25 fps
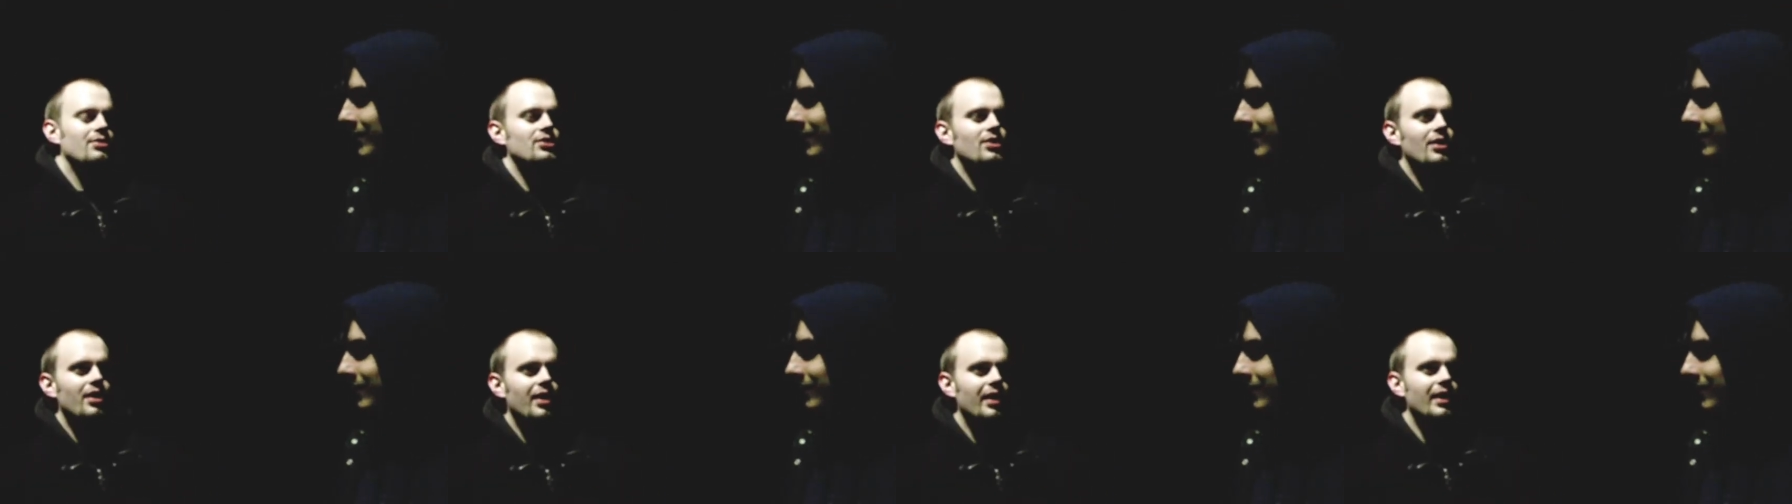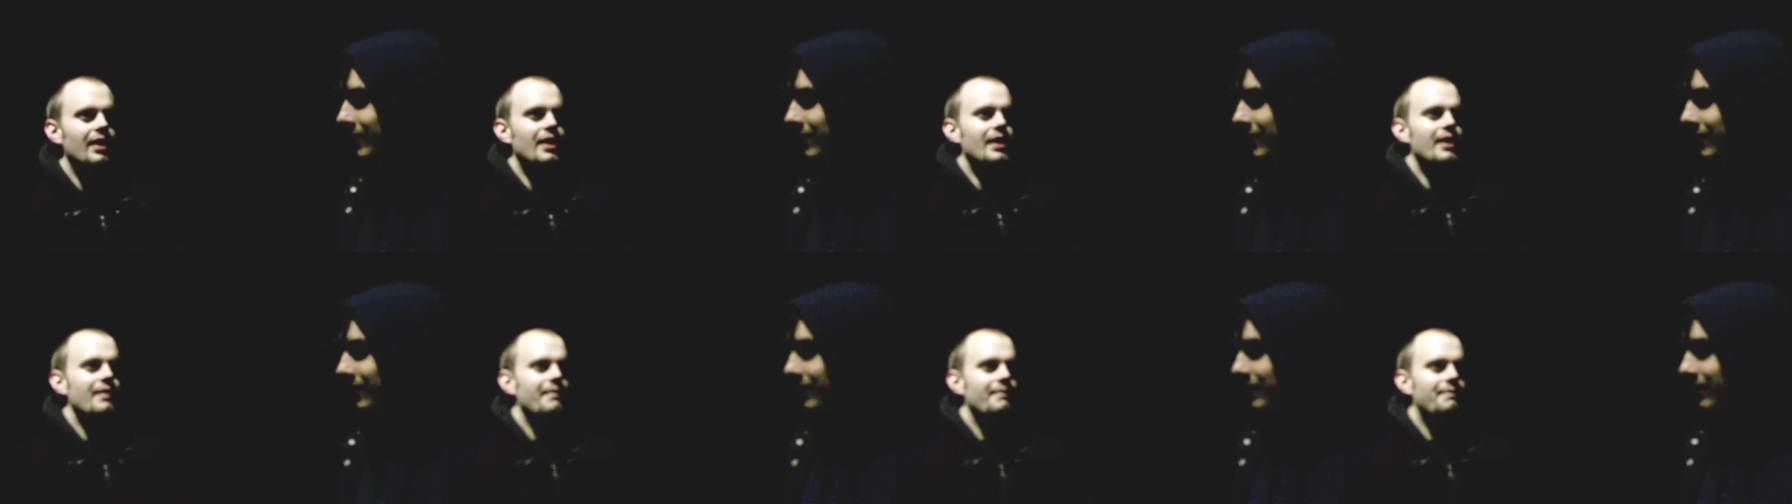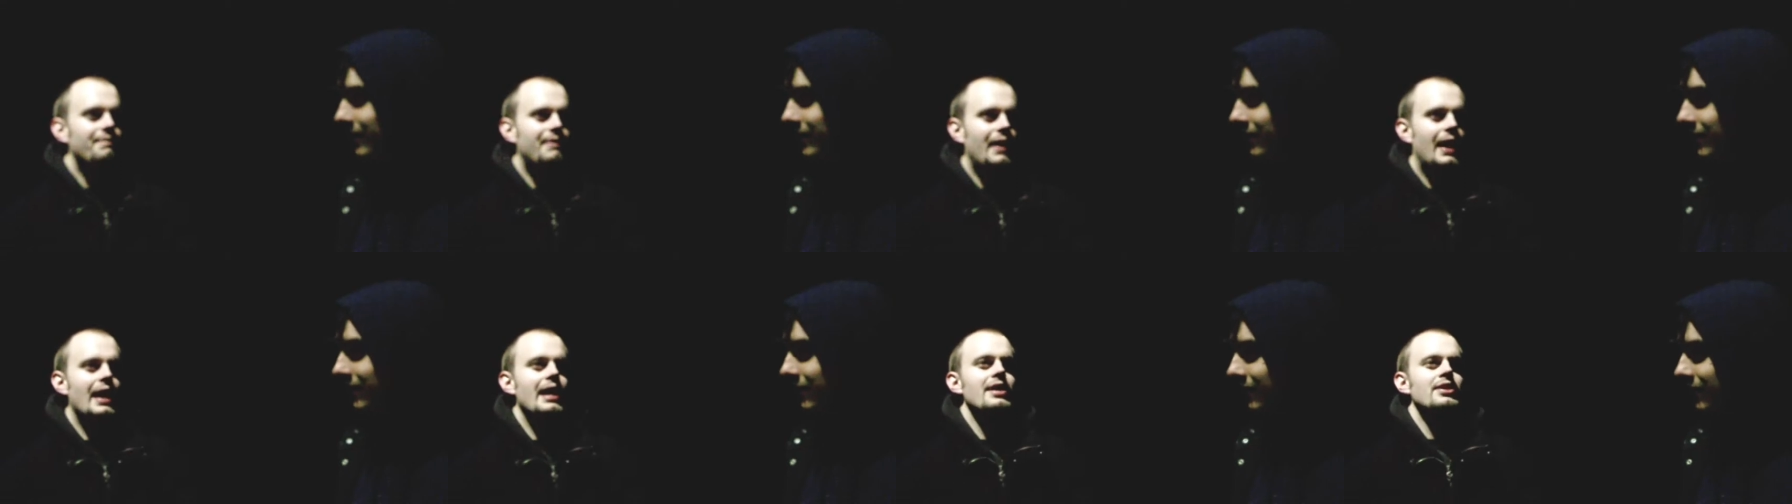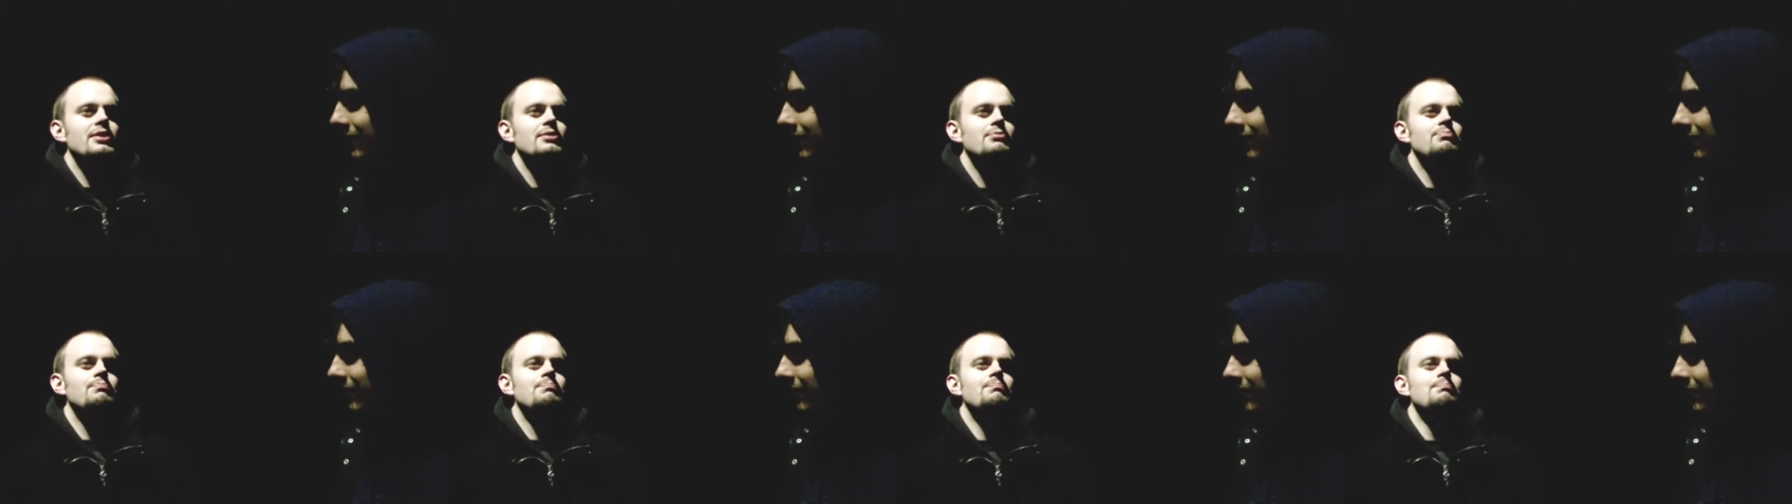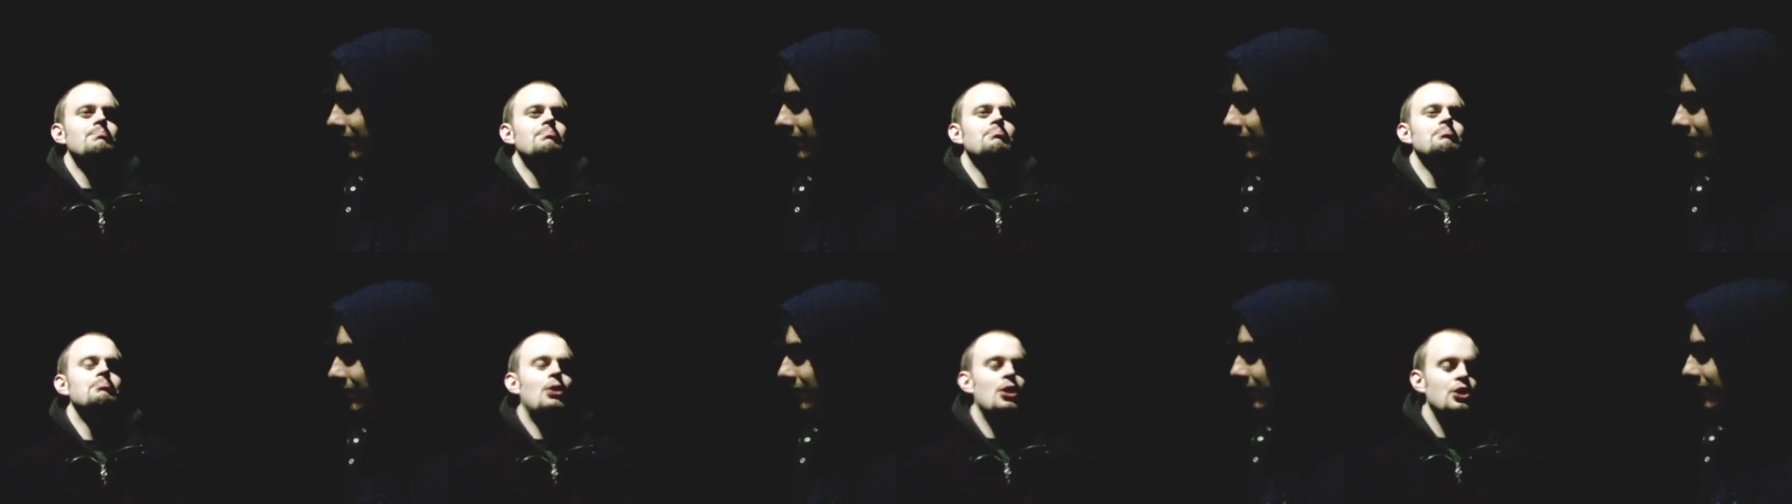It's like, that is
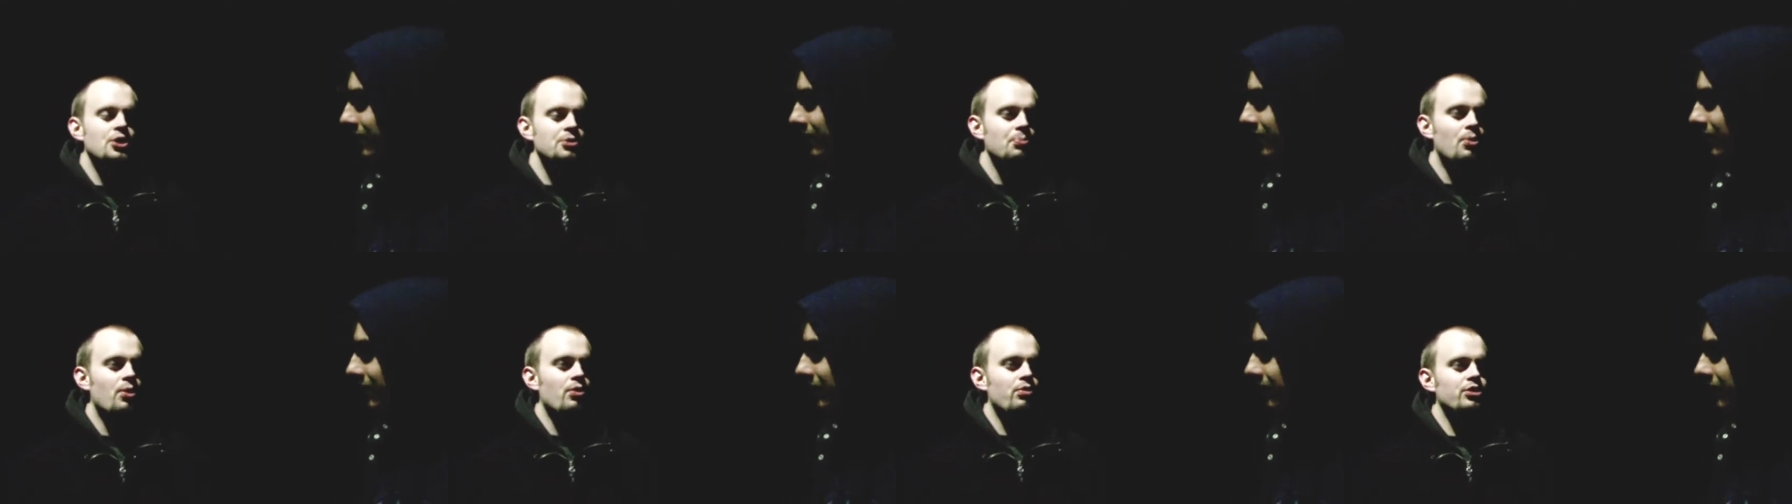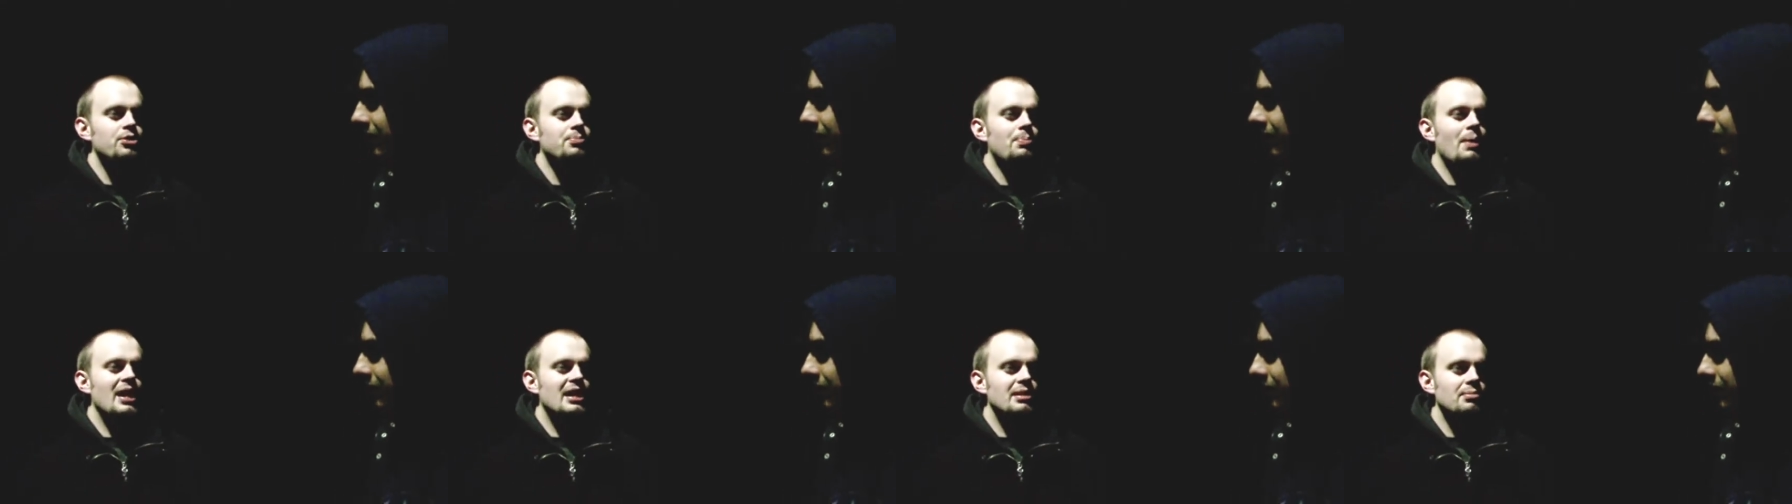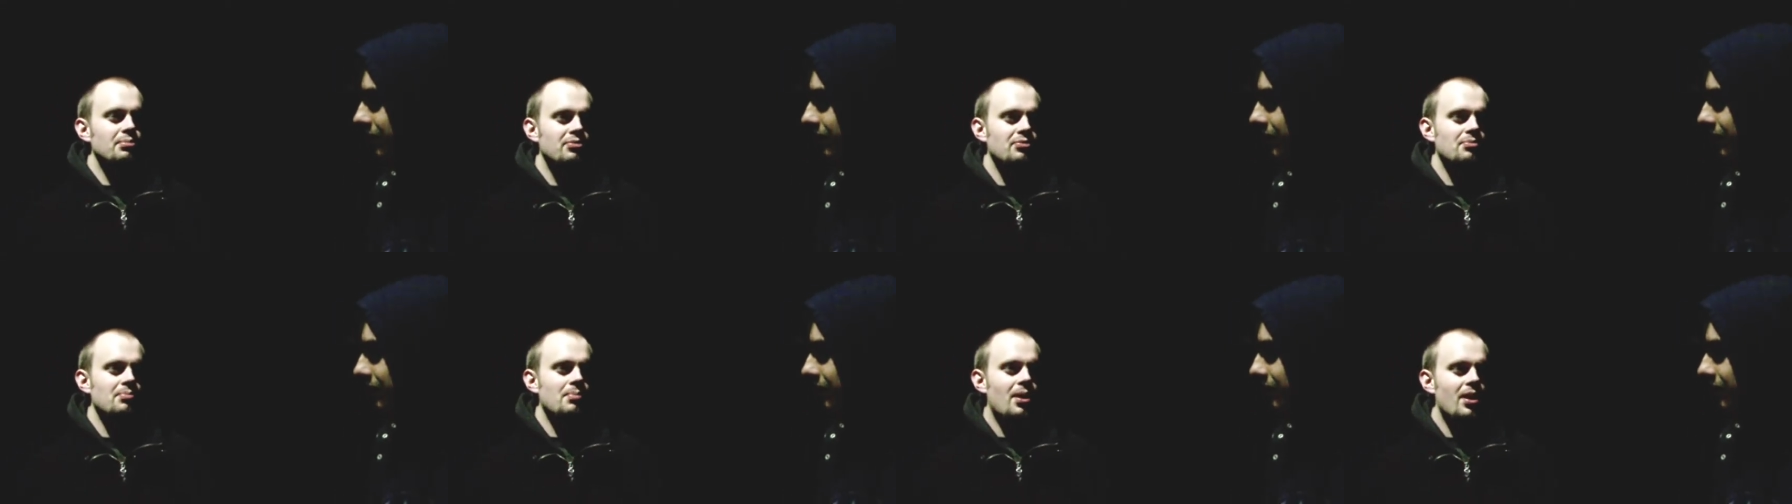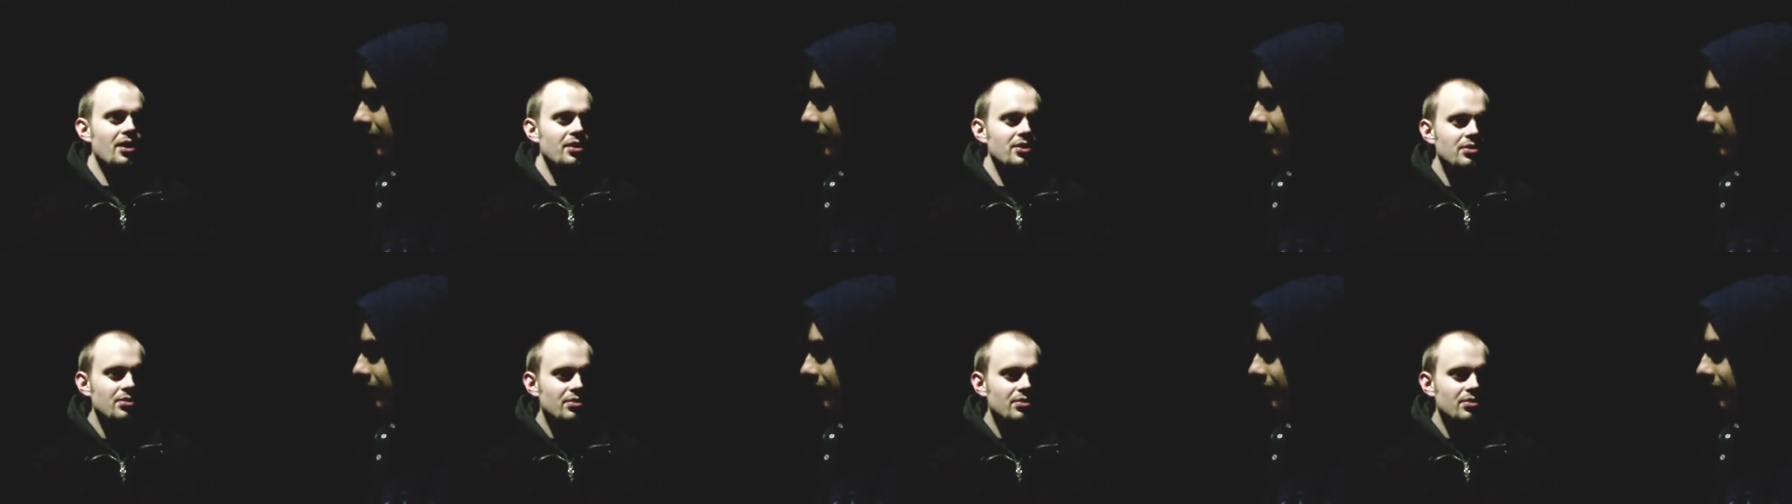much more respectable than mine.